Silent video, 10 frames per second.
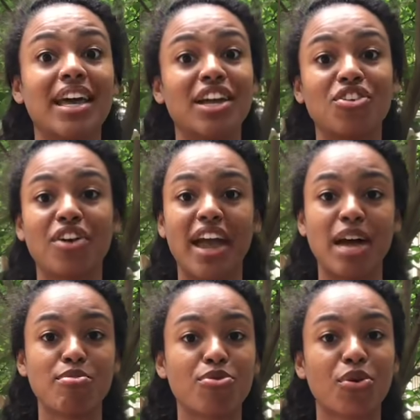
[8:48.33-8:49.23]
in your
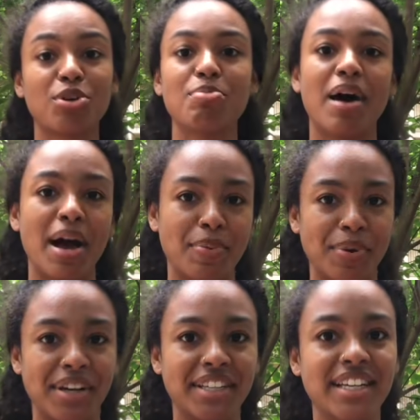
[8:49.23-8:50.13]
hand before you buy
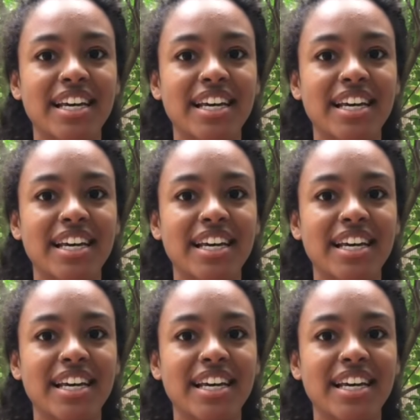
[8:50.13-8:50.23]
one.